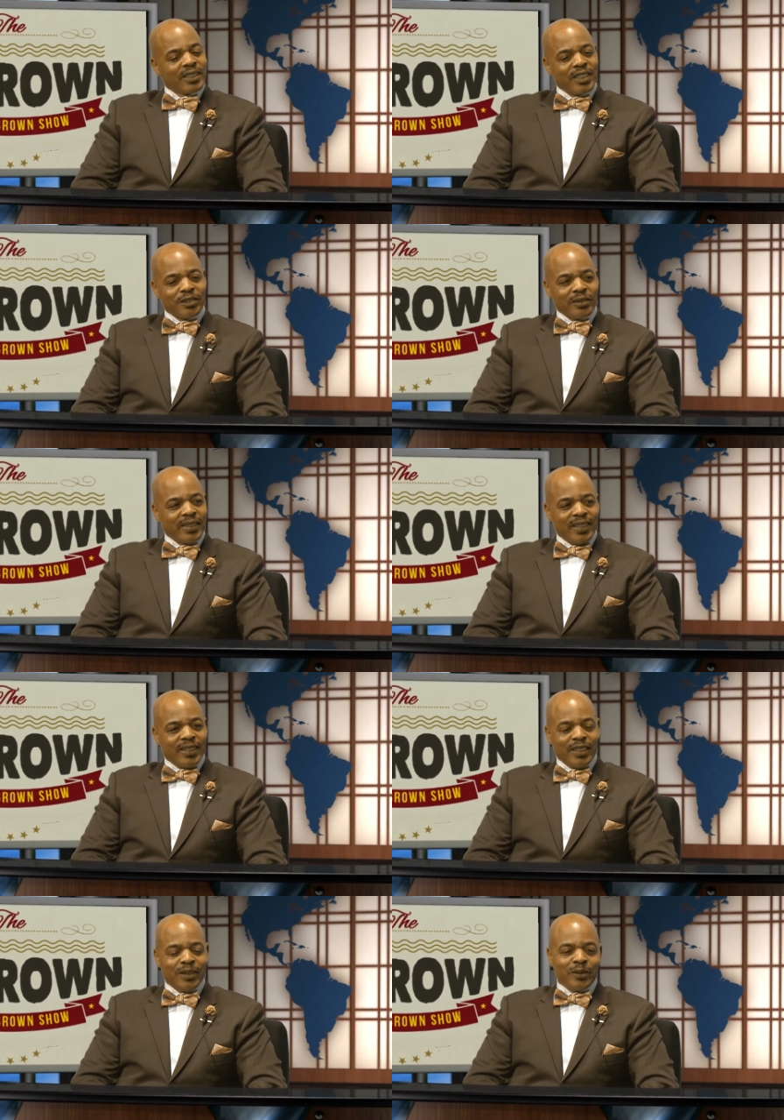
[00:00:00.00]
the country,
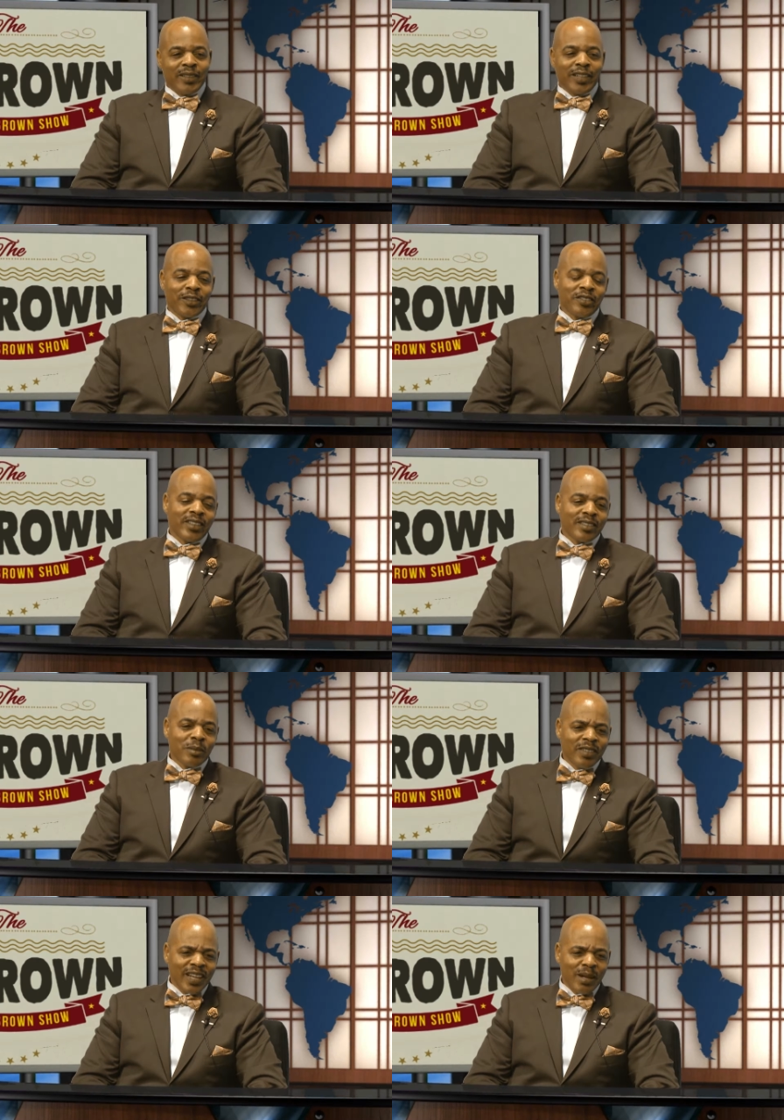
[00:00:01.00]
and like you said,
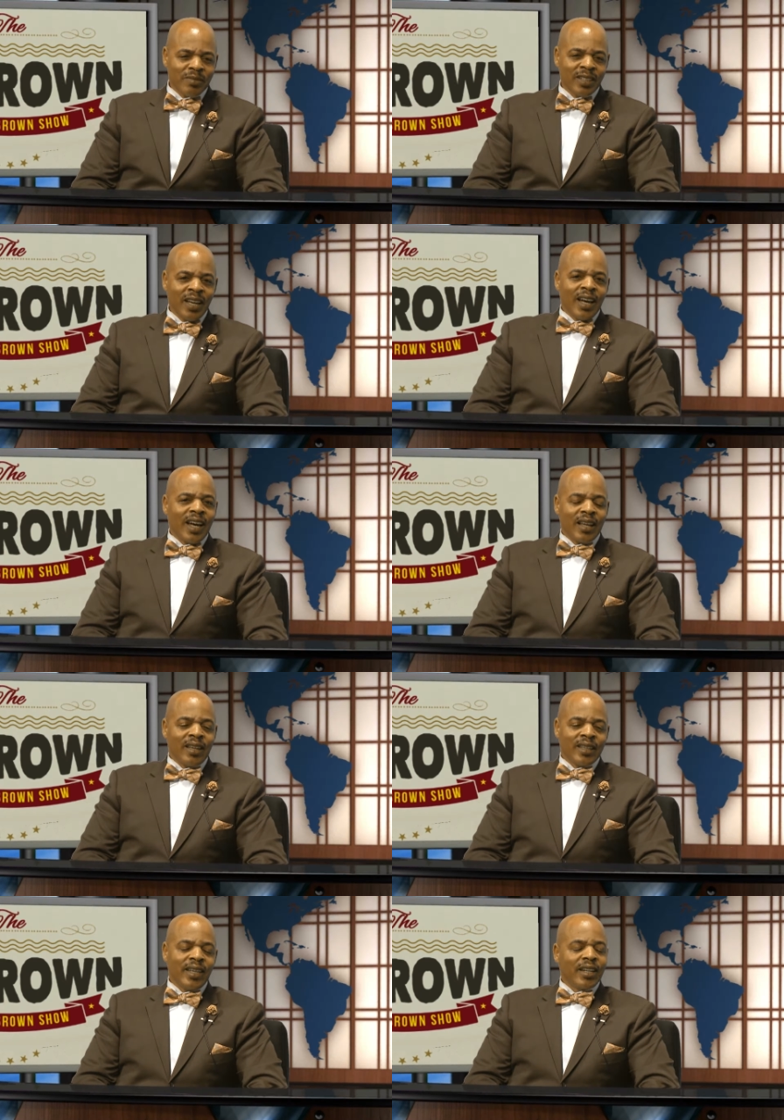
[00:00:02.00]
sometimes,
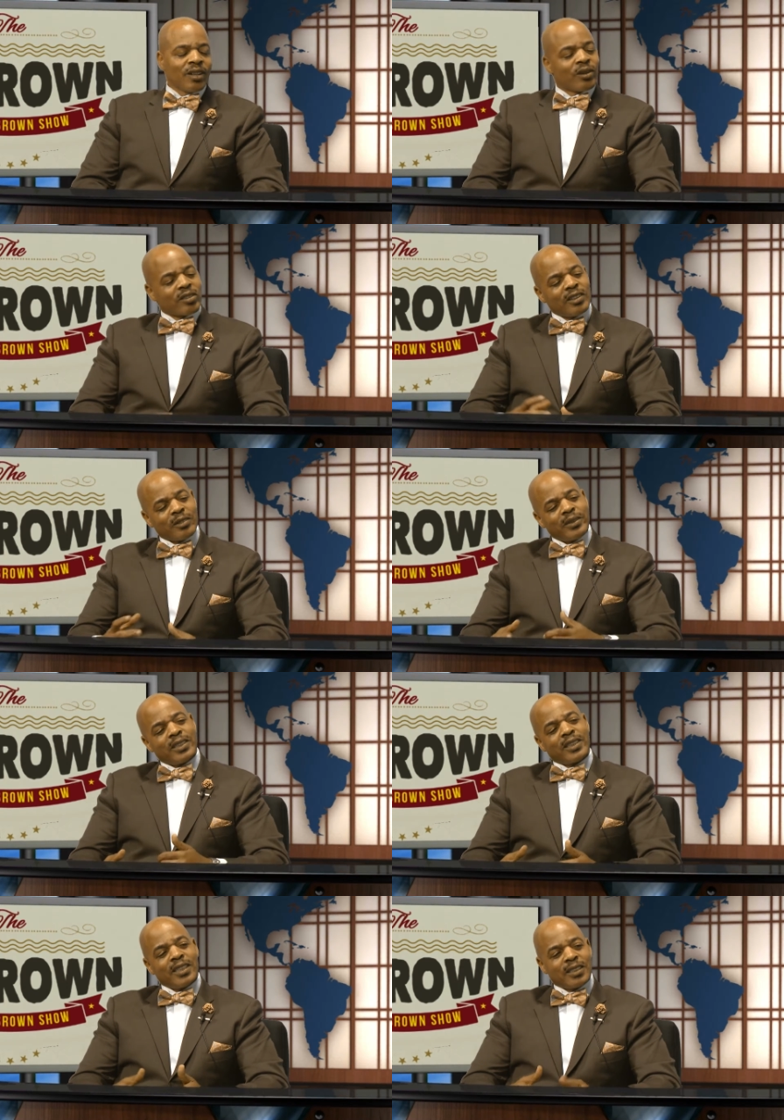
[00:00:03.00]
again, it all starts with
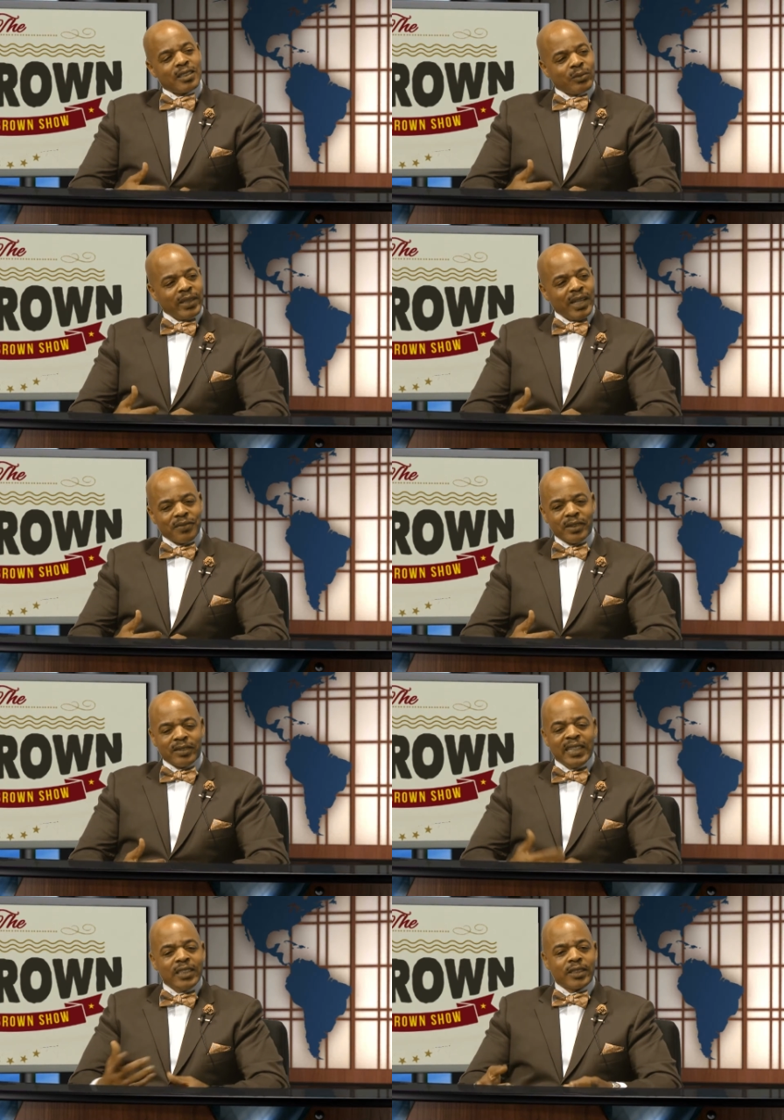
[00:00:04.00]
education, because we have to
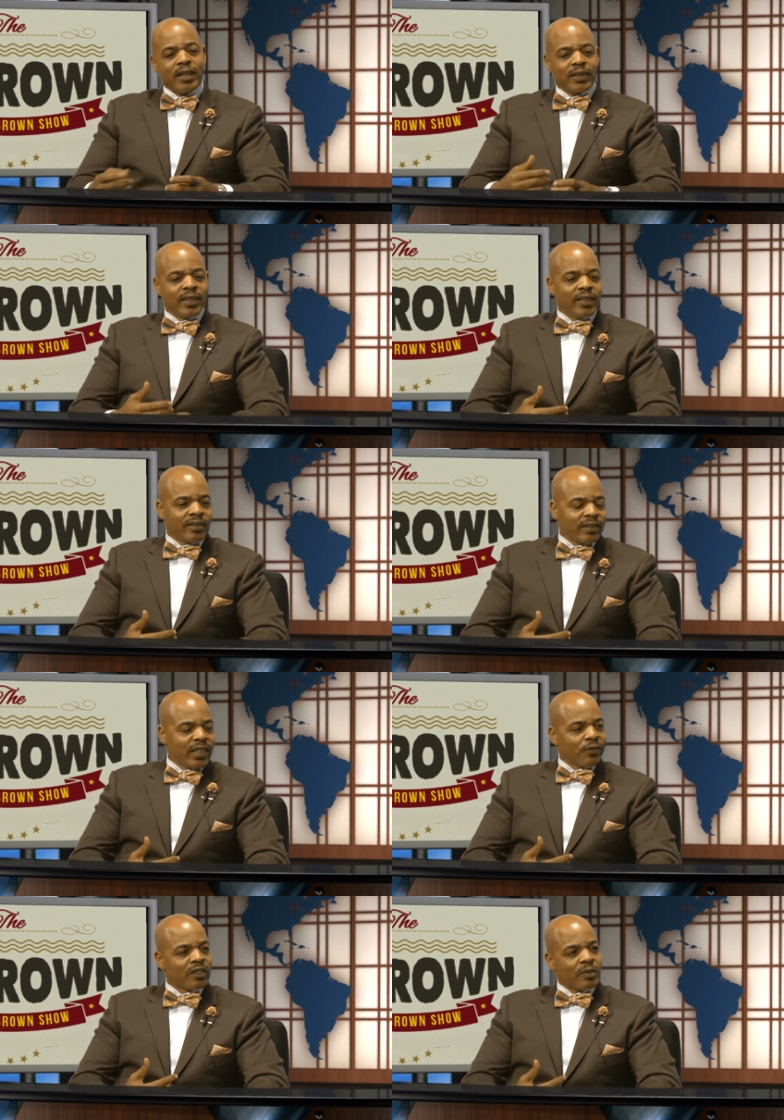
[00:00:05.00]
teach our kids the
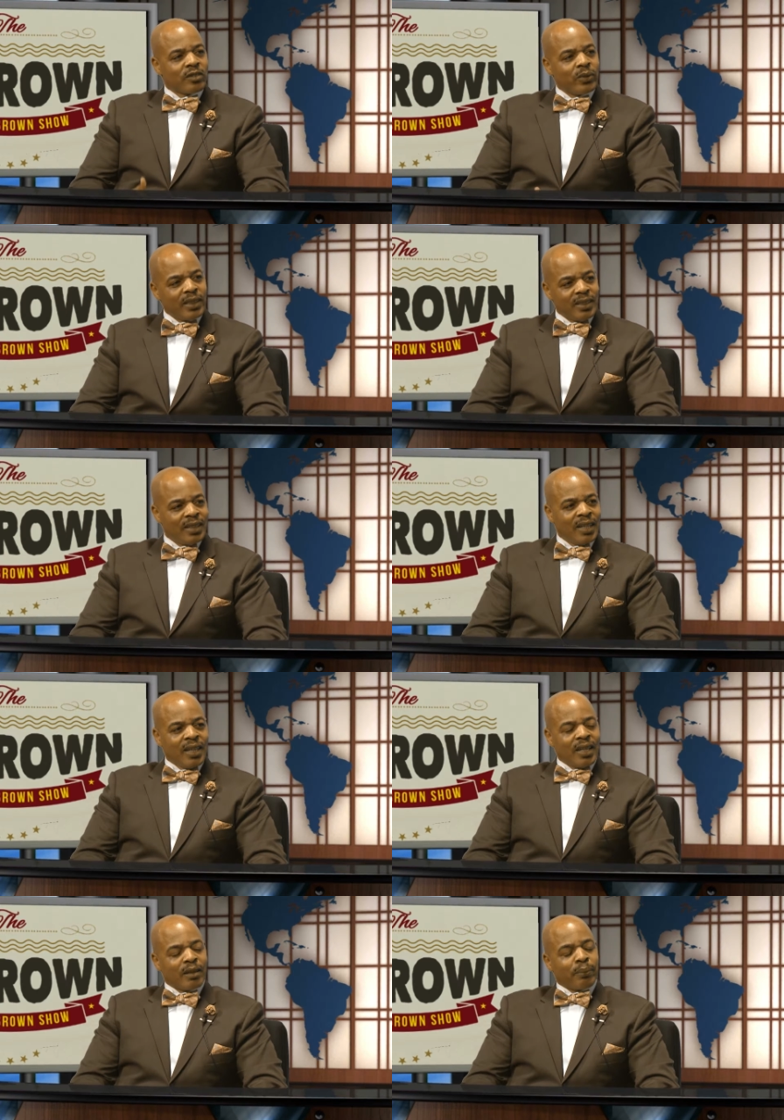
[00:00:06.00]
difference between
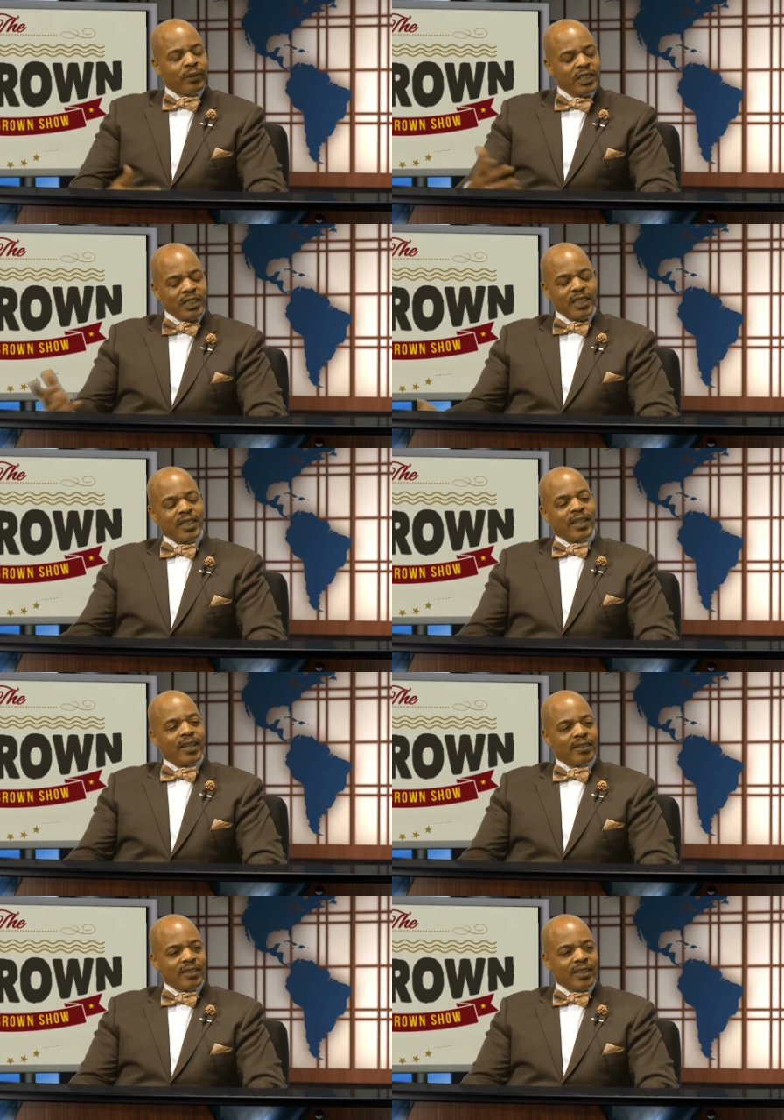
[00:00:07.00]
an appreciating
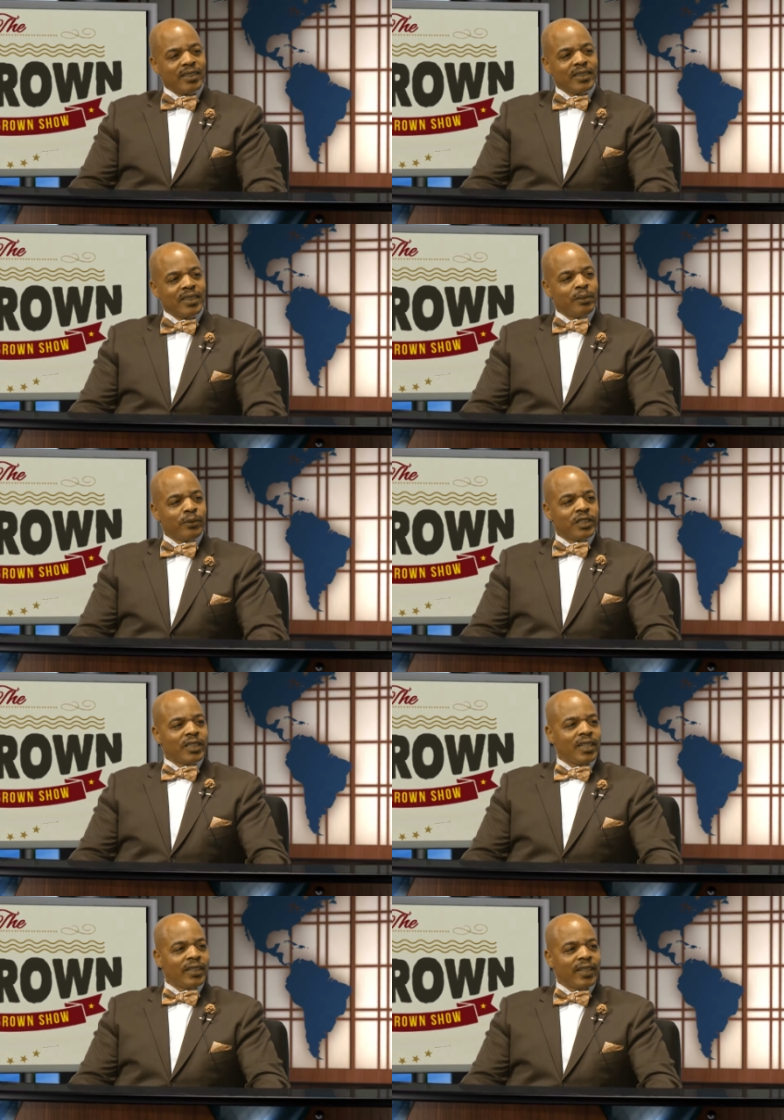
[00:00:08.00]
asset and a
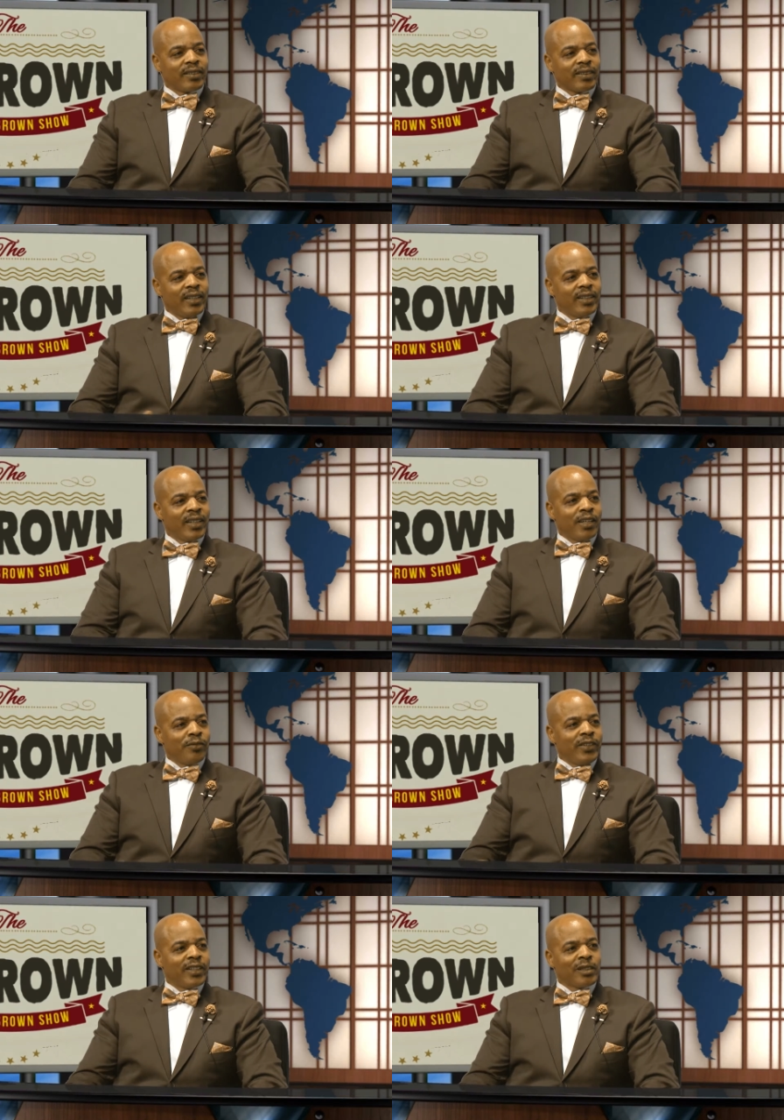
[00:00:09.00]
depreciating asset. A
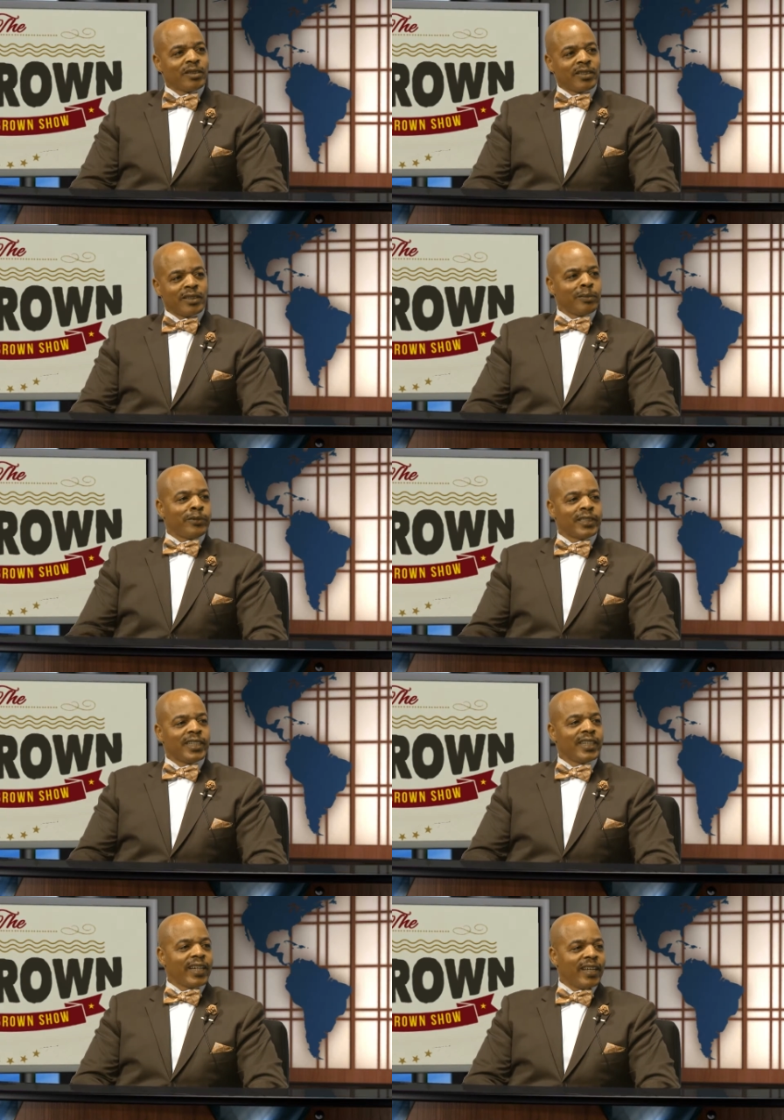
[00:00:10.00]
vehicle is a
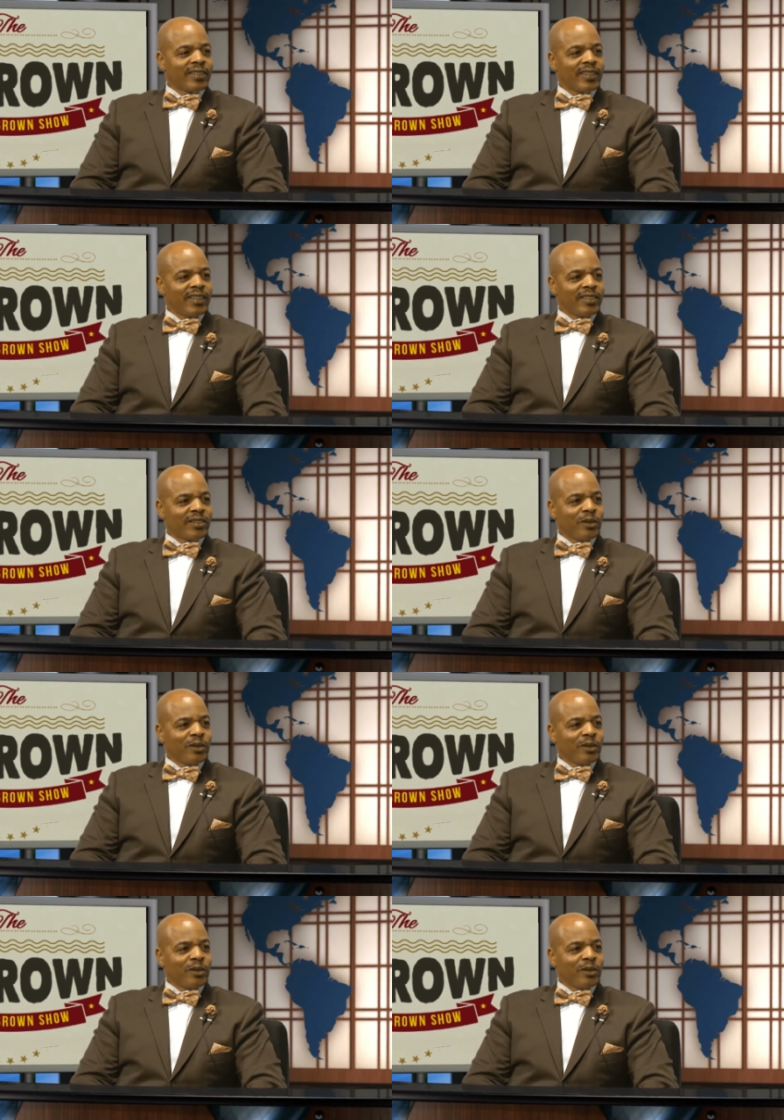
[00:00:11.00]
depreciating asset. So.